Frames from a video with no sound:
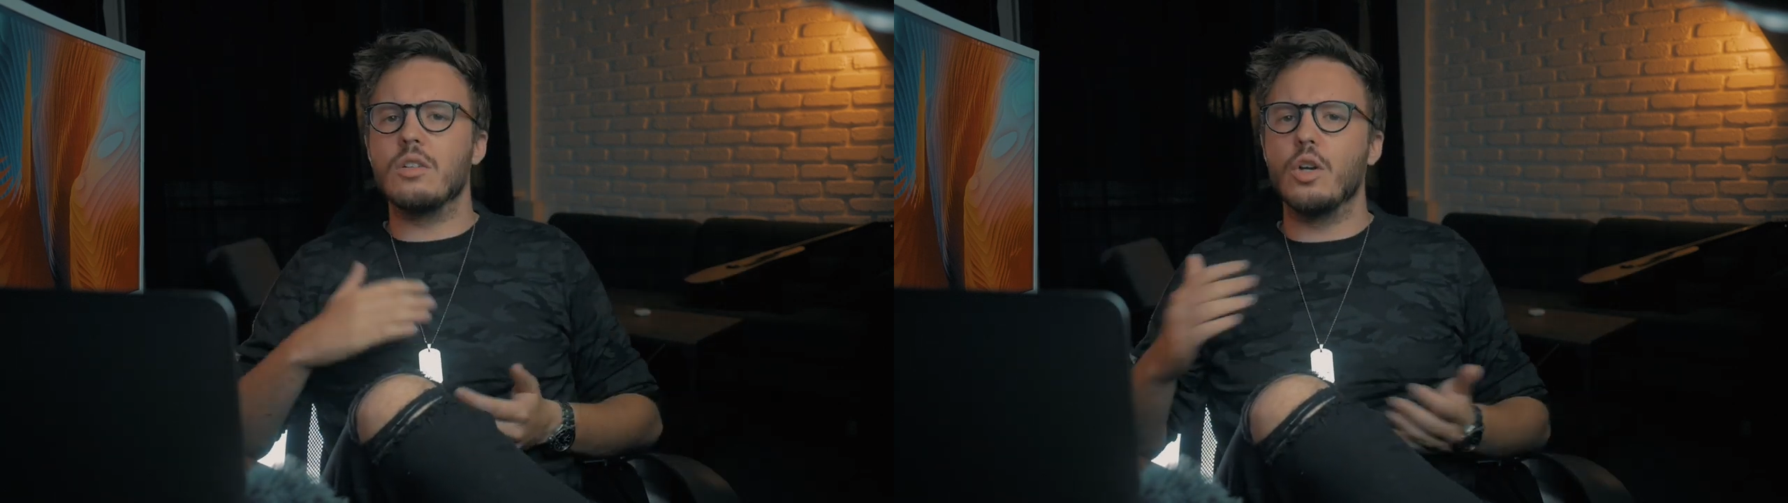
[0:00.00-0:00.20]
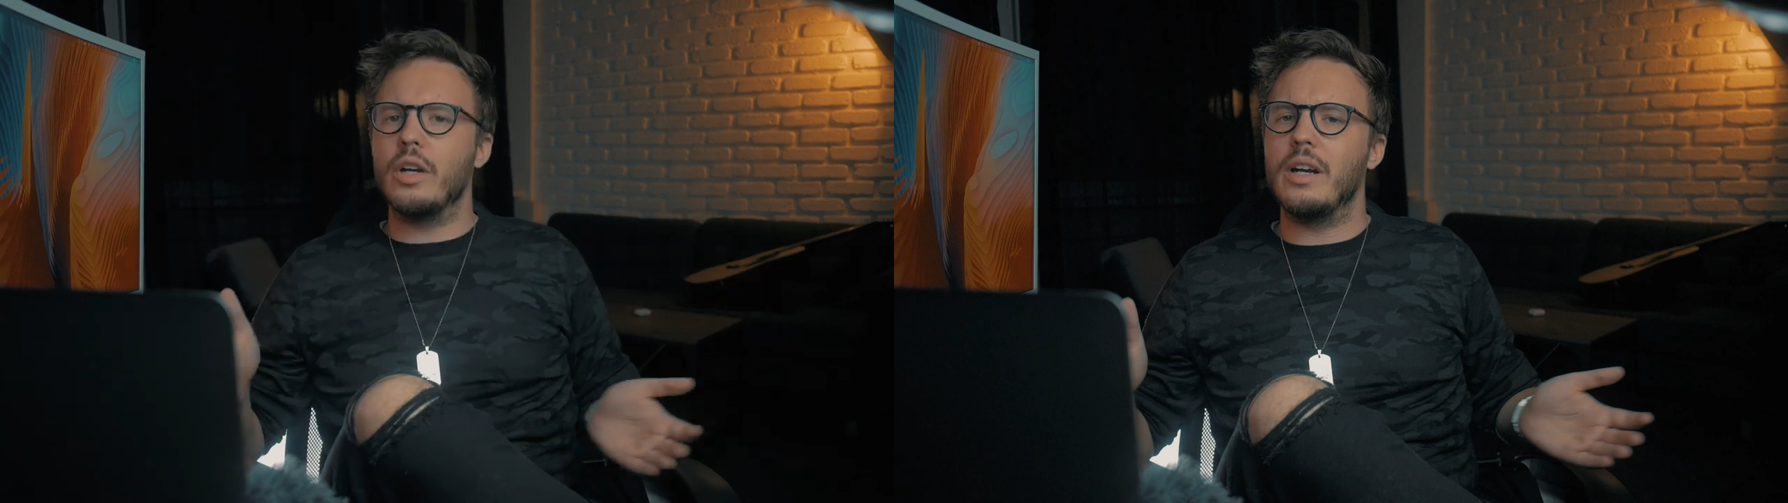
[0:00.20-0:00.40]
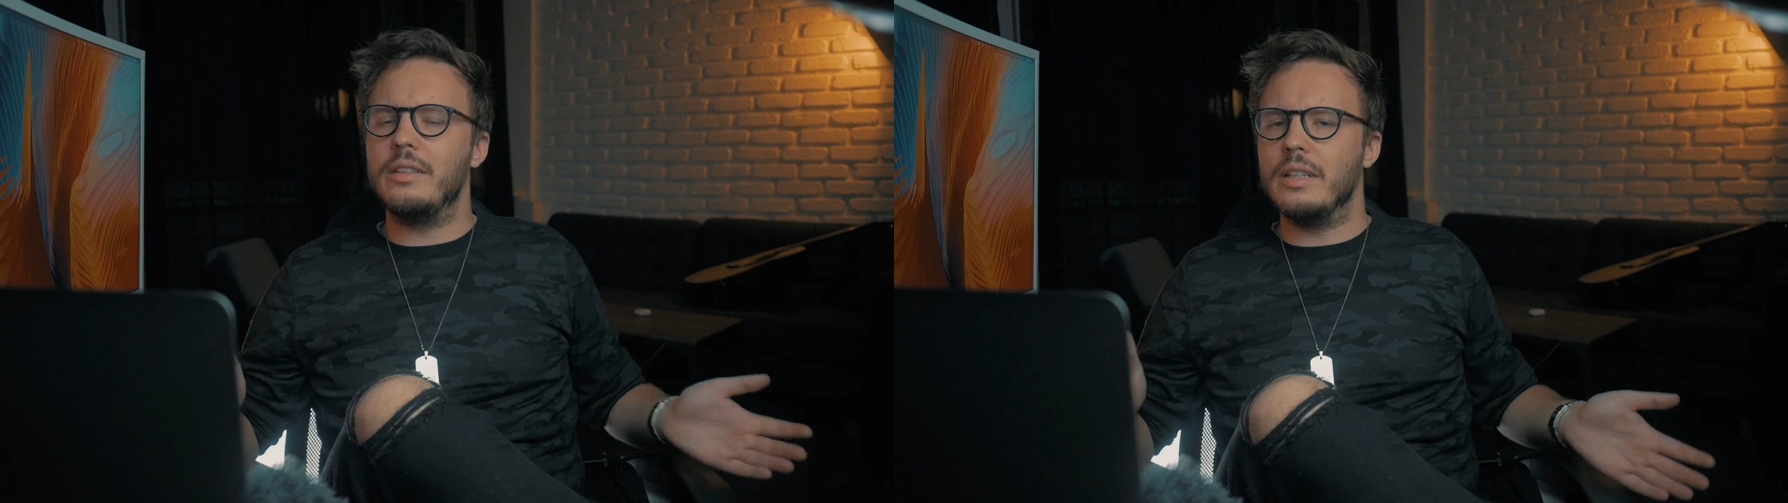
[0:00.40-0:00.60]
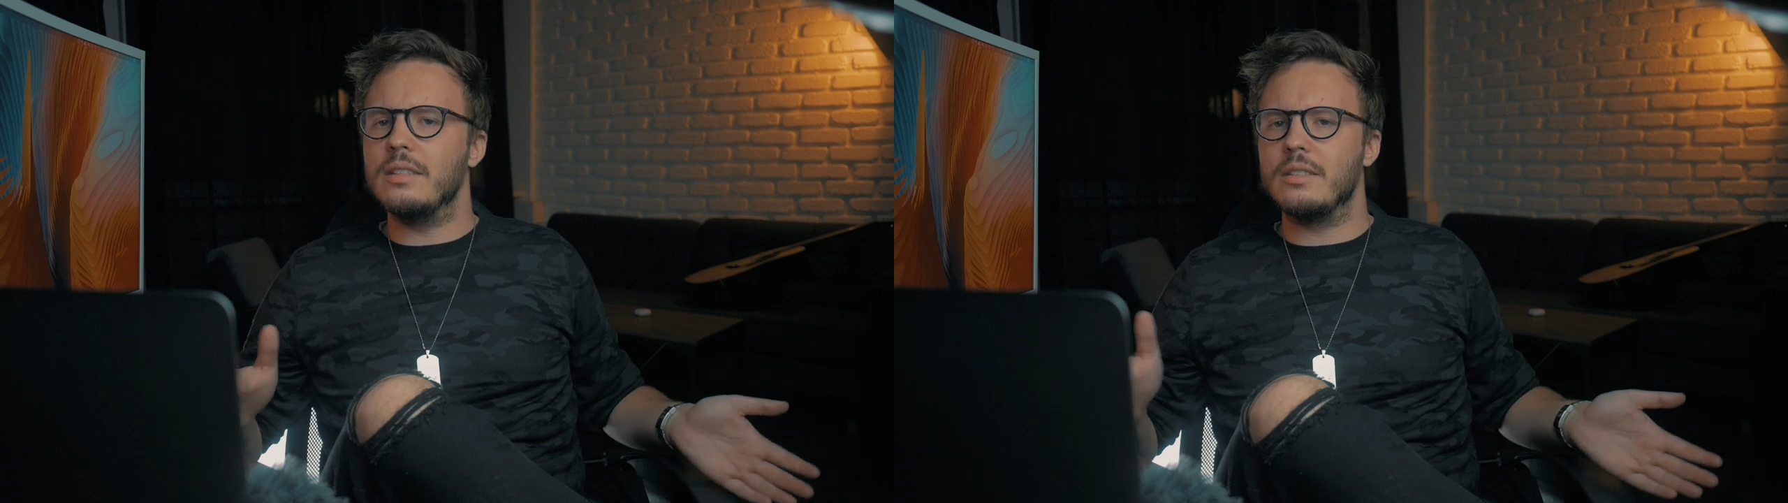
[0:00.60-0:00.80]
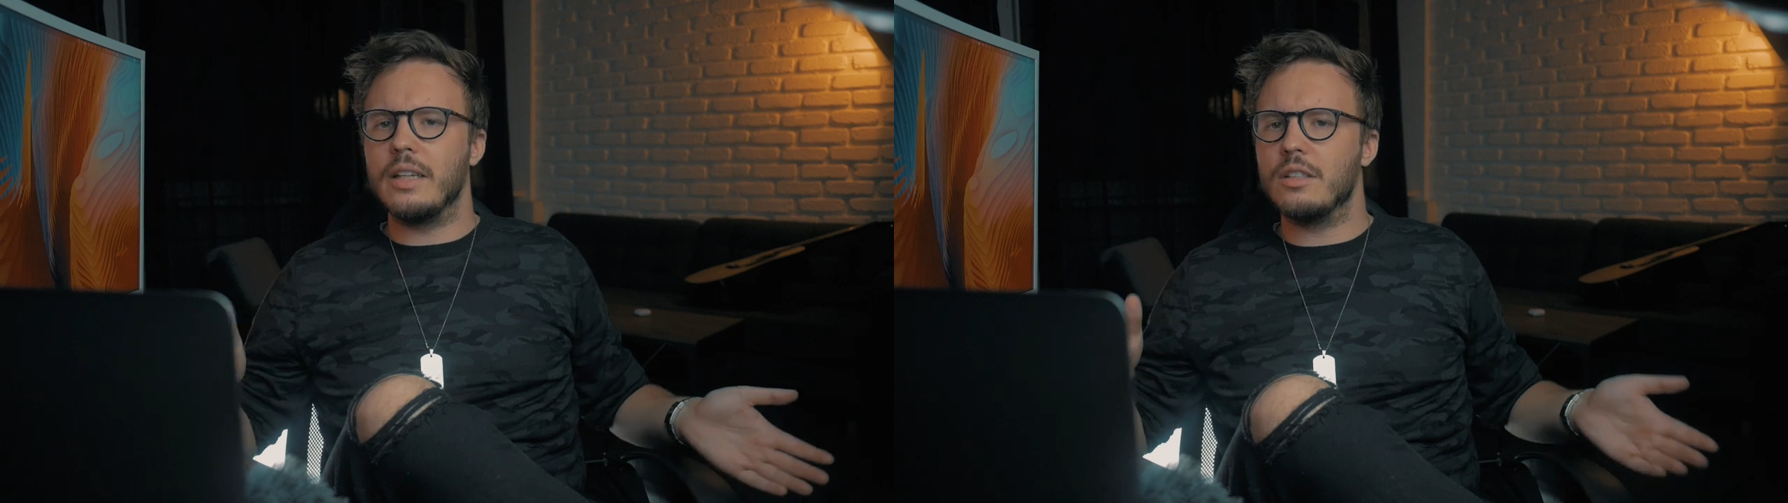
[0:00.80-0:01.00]
looking at
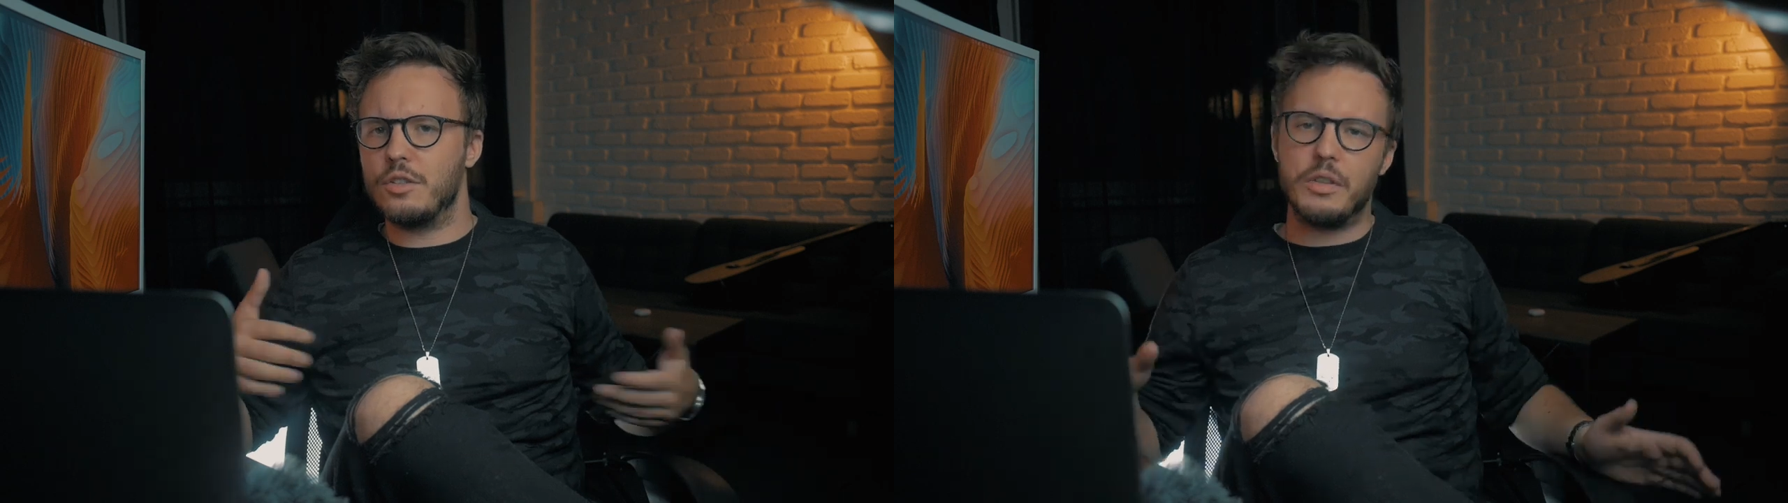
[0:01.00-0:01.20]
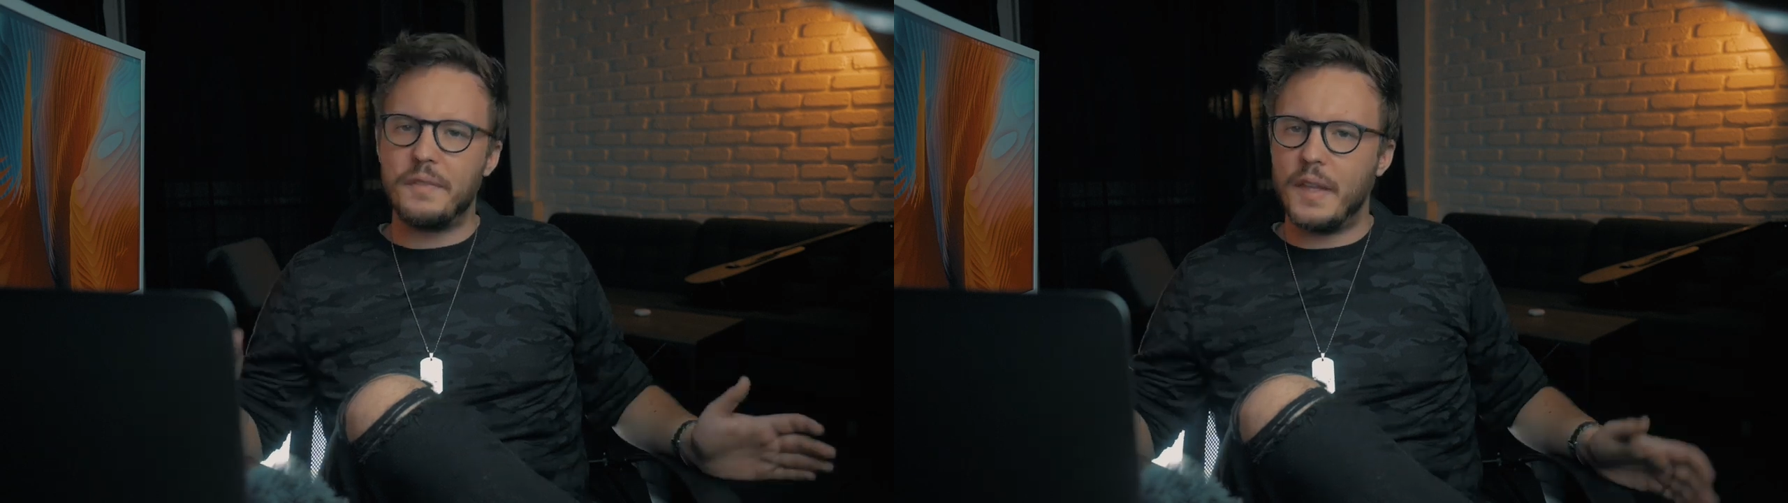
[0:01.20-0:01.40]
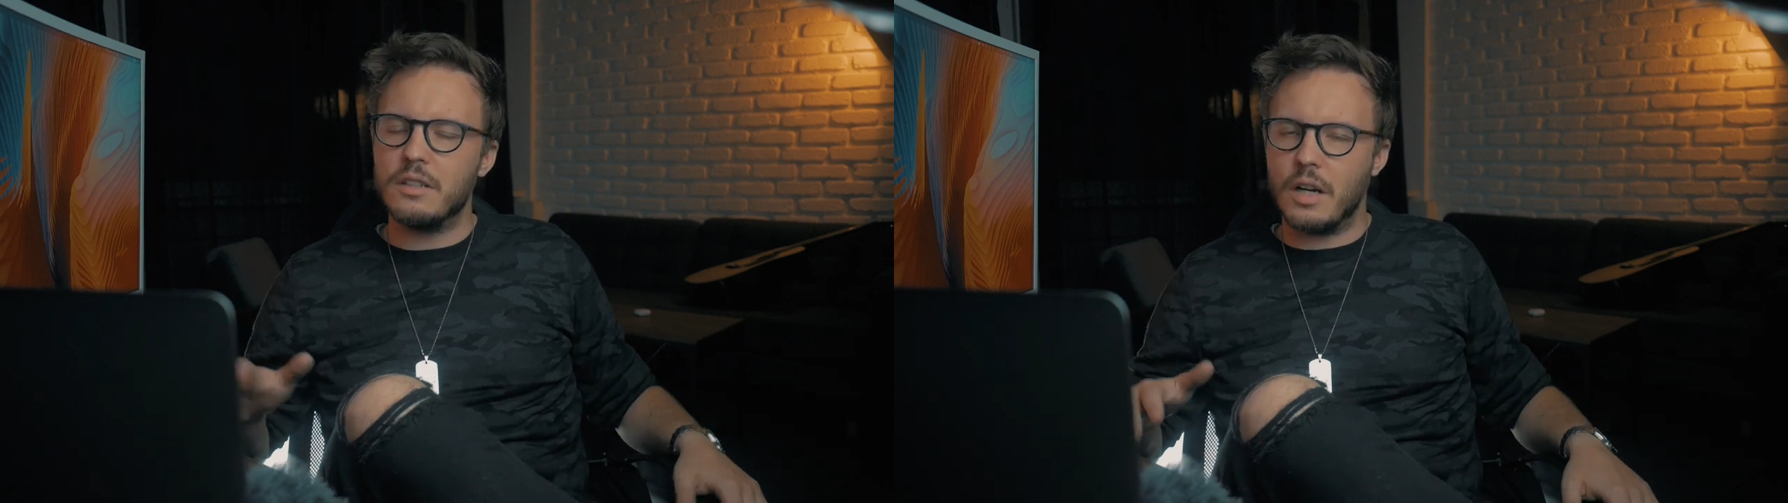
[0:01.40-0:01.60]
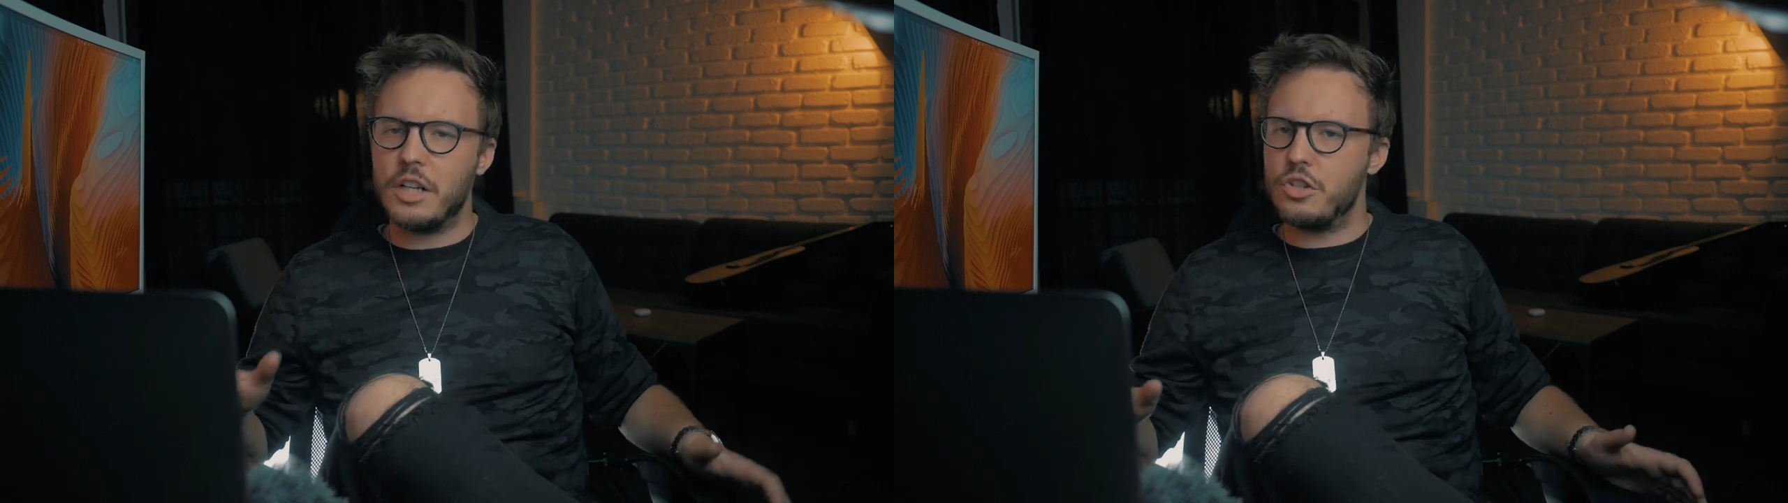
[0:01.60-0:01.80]
these things, it's the things that I